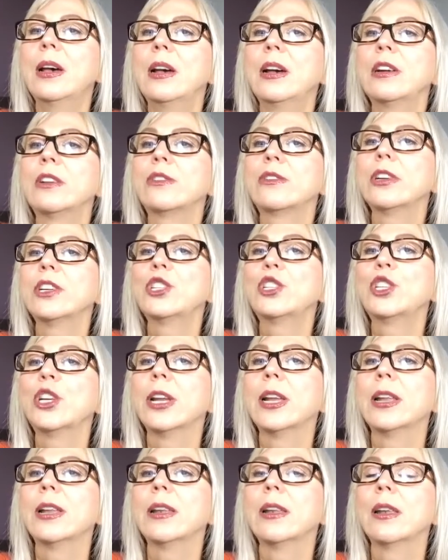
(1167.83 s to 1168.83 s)

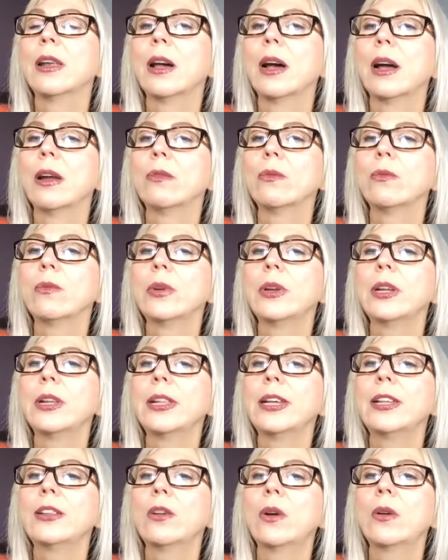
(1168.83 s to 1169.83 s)
Christian, I
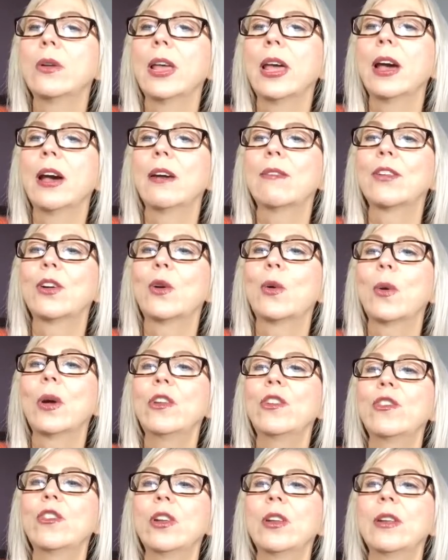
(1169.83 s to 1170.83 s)
really don't have a
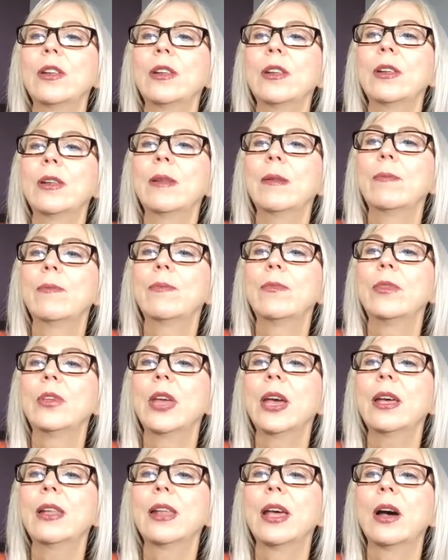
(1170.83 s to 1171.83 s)
question
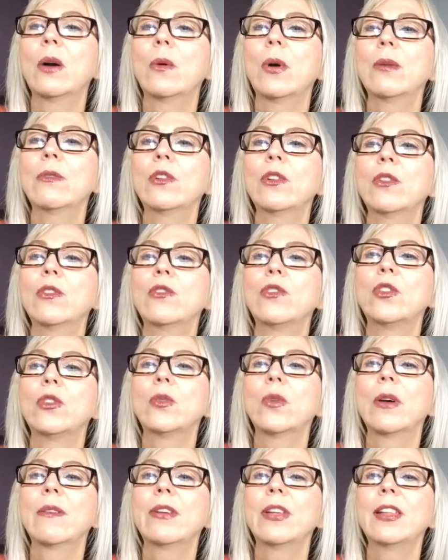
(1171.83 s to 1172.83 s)
yet. However, do
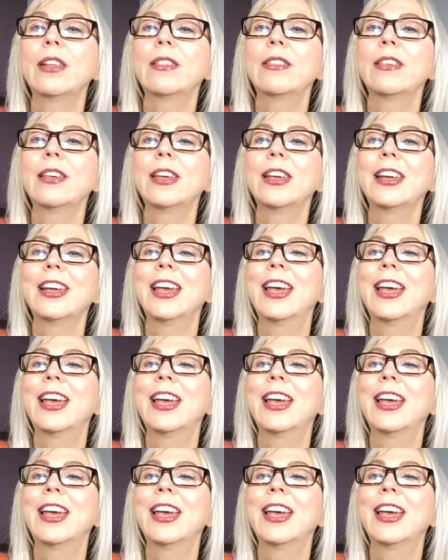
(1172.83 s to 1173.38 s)
you have anything?